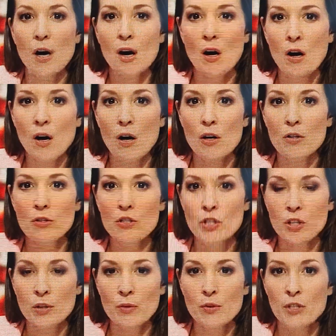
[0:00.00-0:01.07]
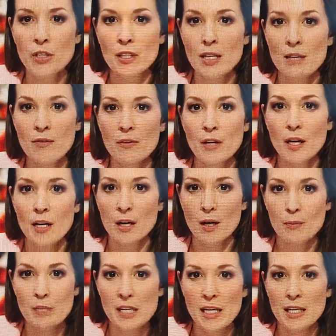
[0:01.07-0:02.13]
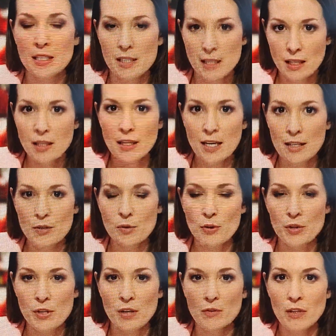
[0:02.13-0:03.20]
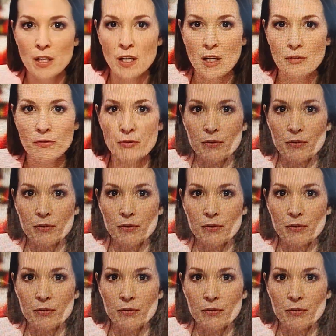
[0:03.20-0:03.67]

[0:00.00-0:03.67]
are due to give an update. Let's cross over live.